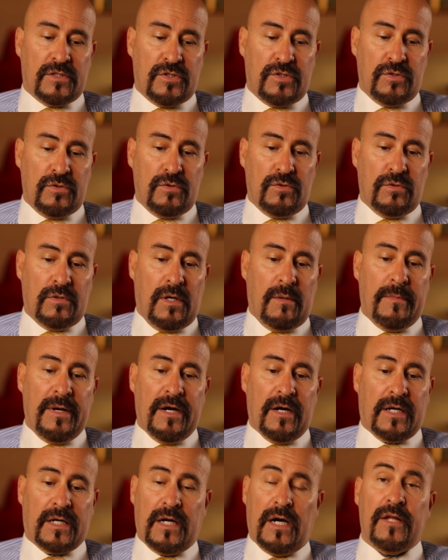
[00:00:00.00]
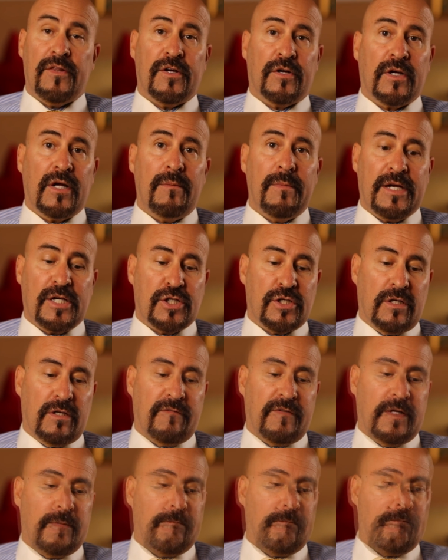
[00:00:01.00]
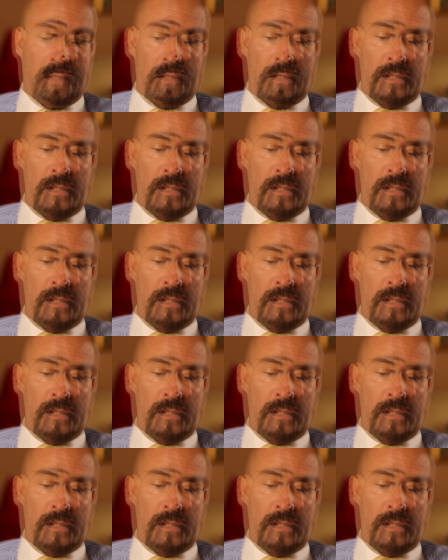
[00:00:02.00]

to America. They're going to make sure of it.